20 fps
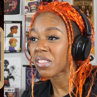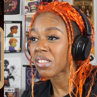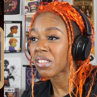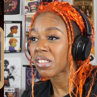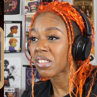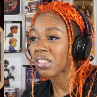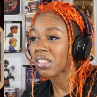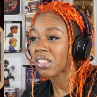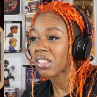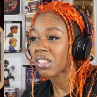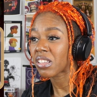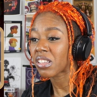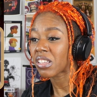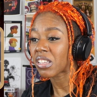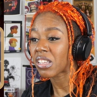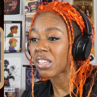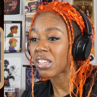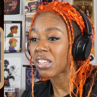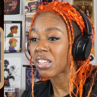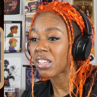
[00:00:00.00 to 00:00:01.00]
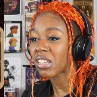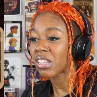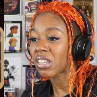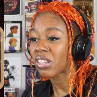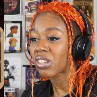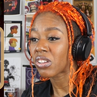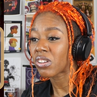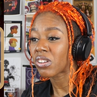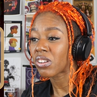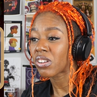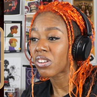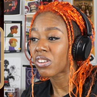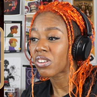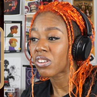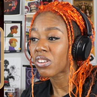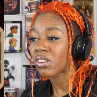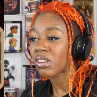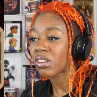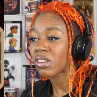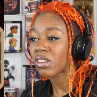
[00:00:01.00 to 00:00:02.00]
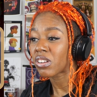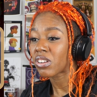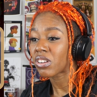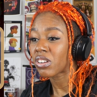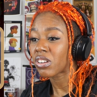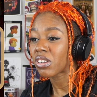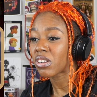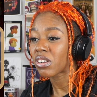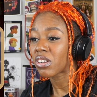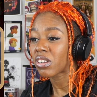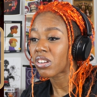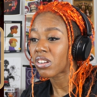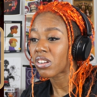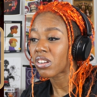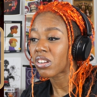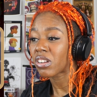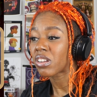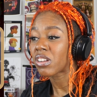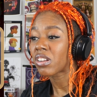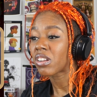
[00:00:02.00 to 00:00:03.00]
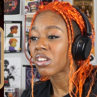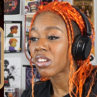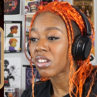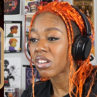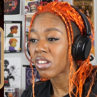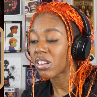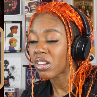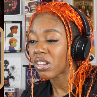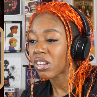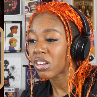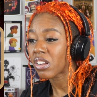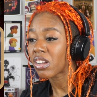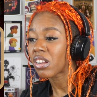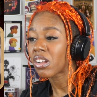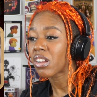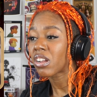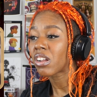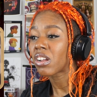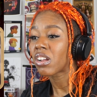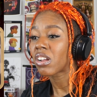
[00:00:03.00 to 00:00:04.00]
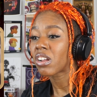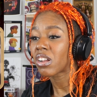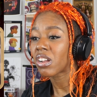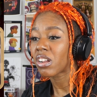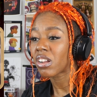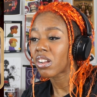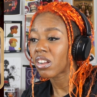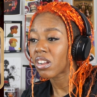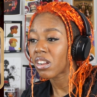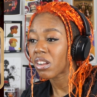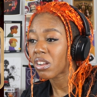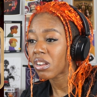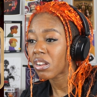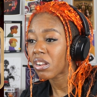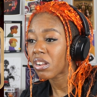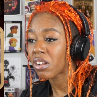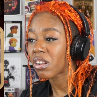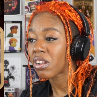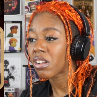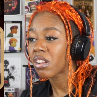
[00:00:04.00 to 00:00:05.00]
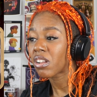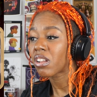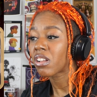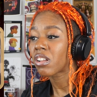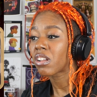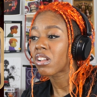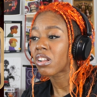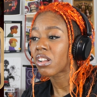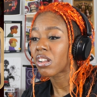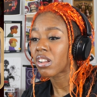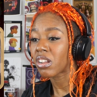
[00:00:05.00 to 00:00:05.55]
No one is speaking in this clip.